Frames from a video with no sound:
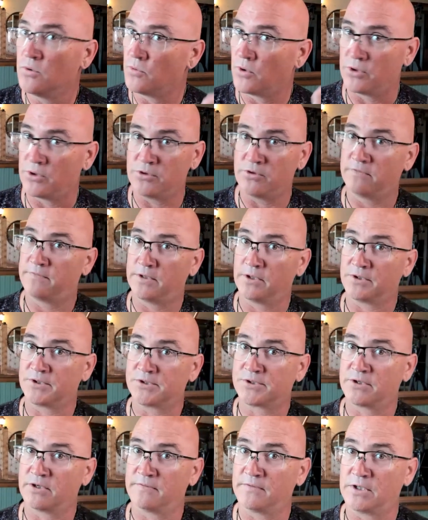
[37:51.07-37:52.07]
Whether you feel
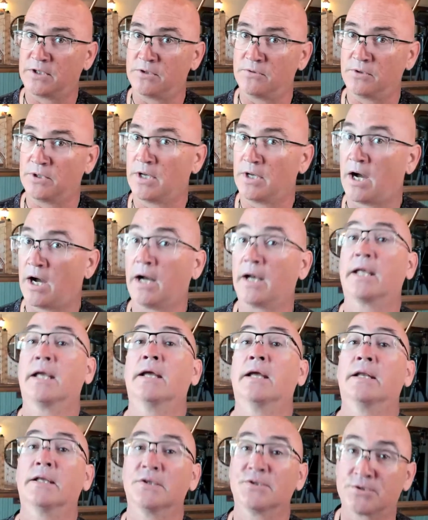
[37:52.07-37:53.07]
it's serving you or not,
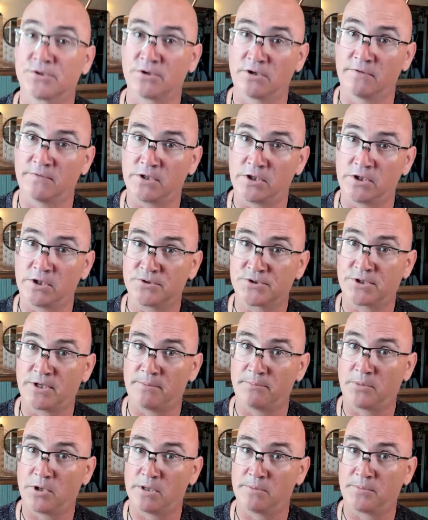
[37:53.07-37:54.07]
it is serving you in
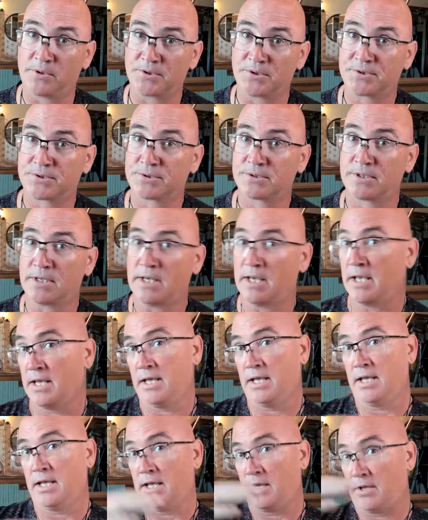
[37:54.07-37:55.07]
some purpose.
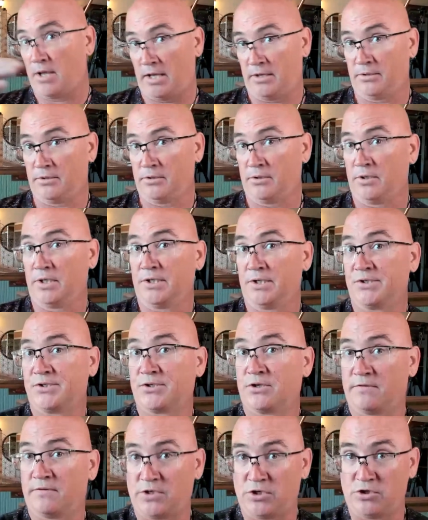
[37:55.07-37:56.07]
Either it is
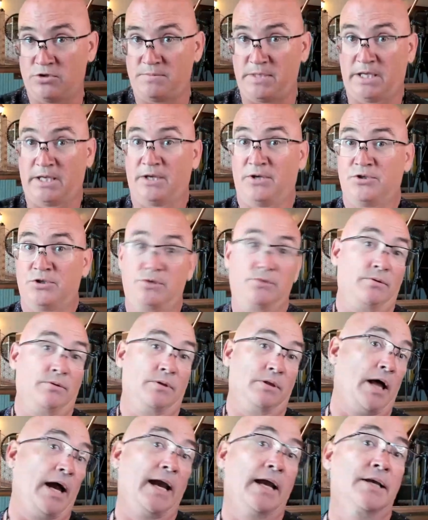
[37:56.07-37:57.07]
serving you because you
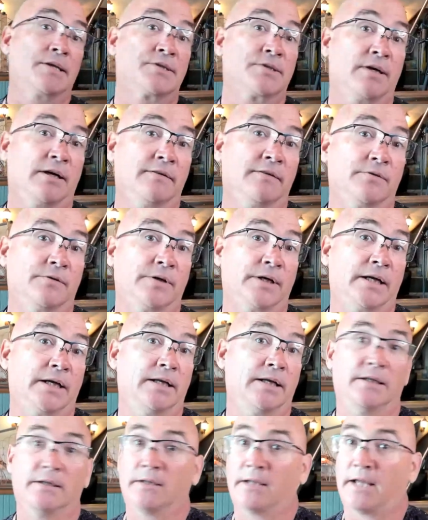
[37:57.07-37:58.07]
like
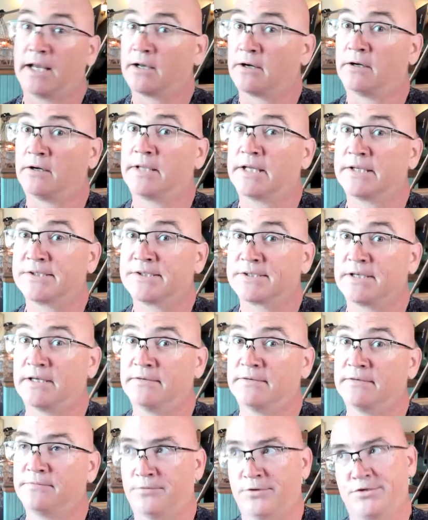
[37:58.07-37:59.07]
suffering and like all that
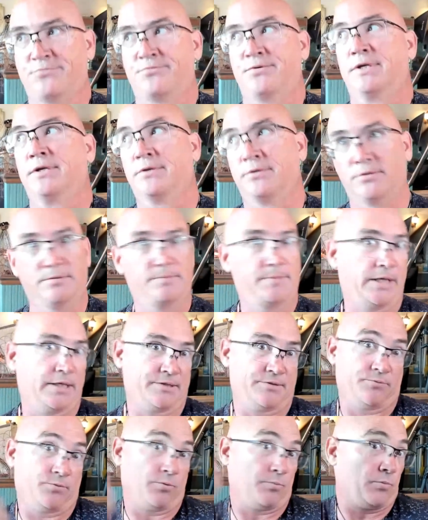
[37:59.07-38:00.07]
stuff, which we do
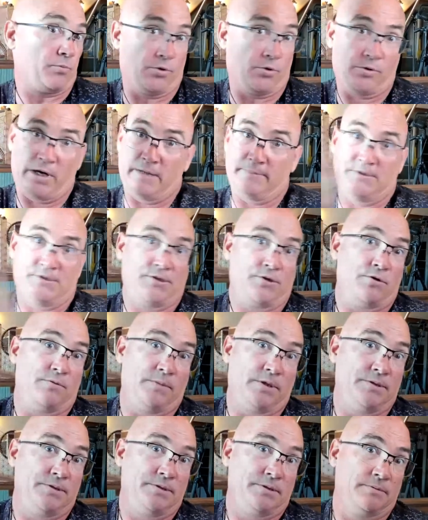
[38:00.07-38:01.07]
because we're programmed as
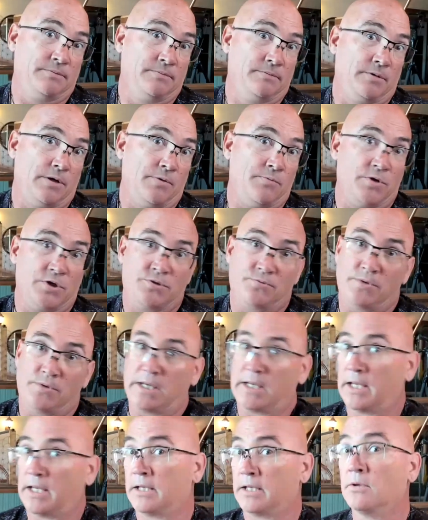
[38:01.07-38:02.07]
humans, which we
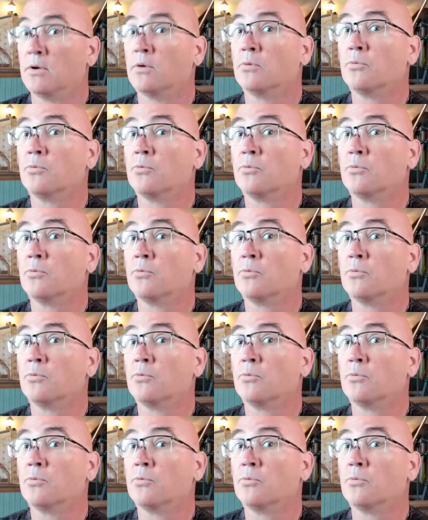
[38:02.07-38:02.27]
can